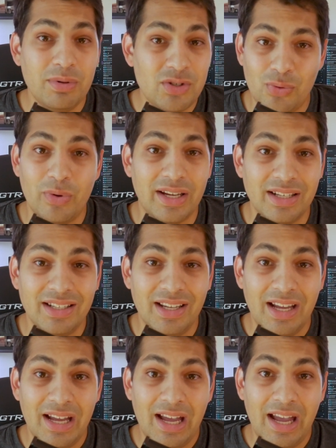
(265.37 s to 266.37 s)
between,
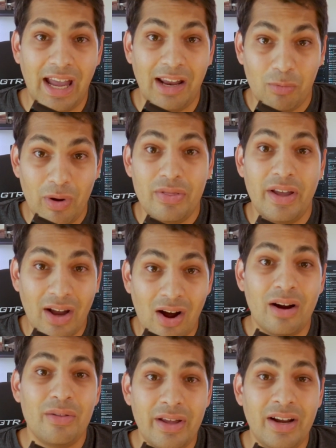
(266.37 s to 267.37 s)
and when they
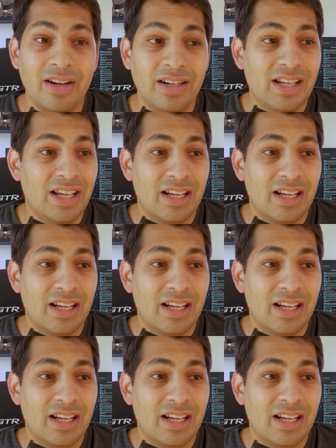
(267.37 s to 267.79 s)
are there,